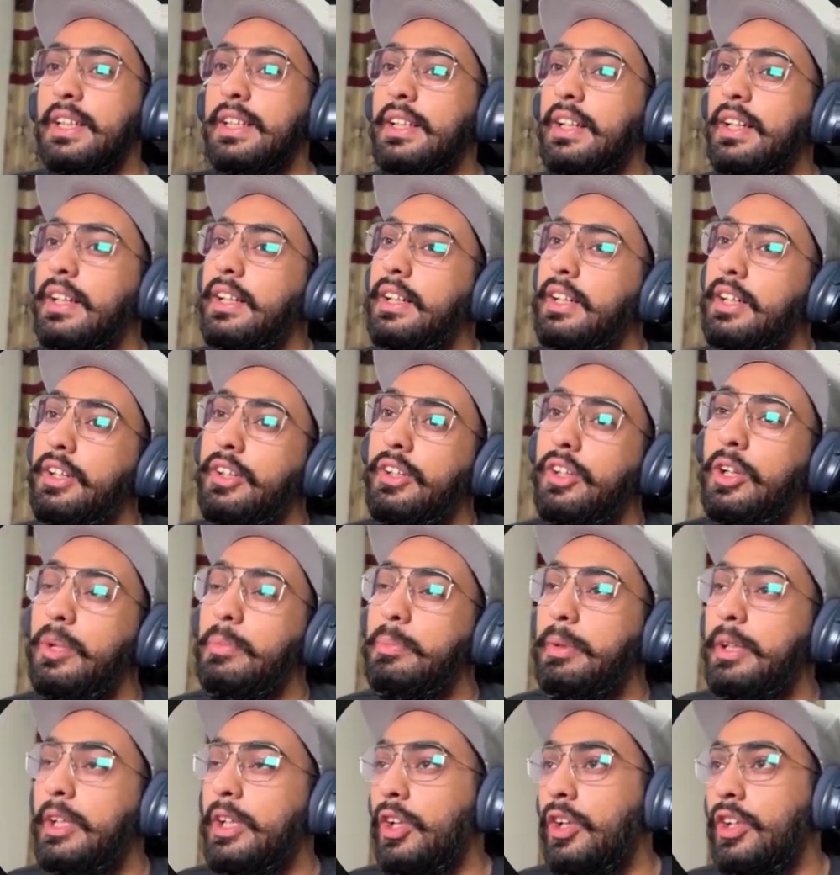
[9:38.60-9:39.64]

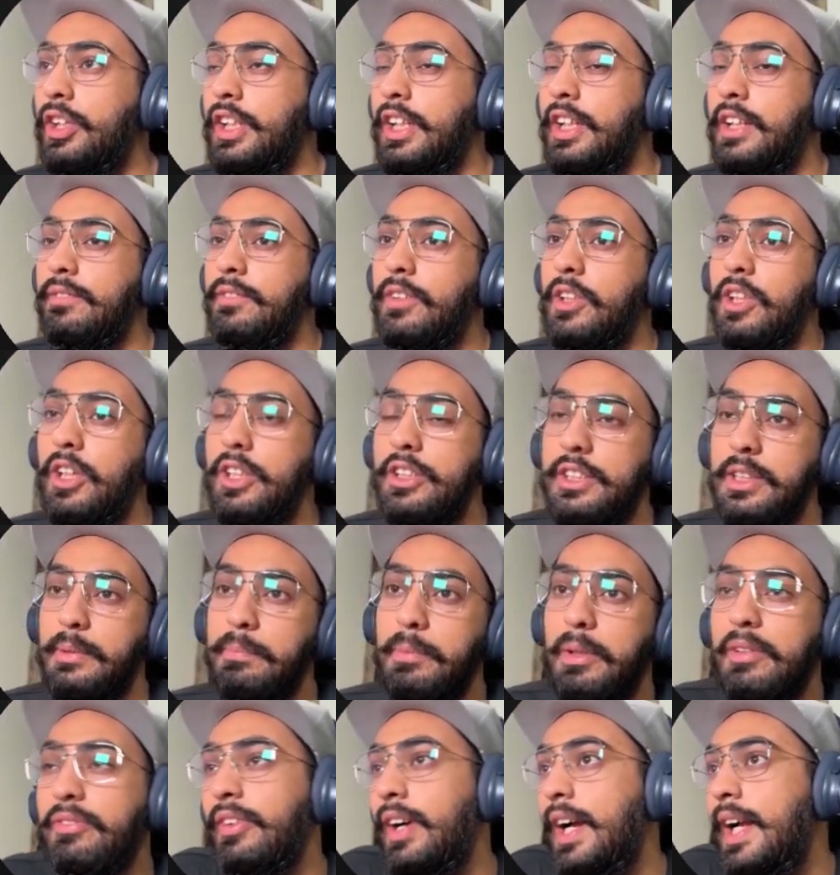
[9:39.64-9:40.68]
drop a
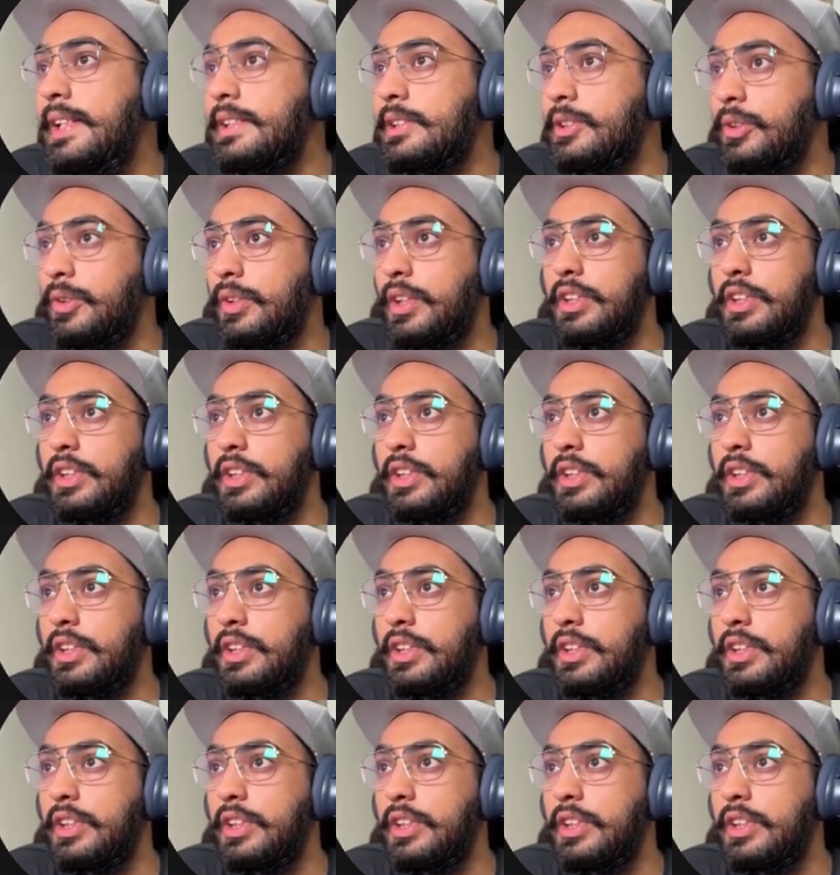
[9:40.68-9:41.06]
.env.sample file, so you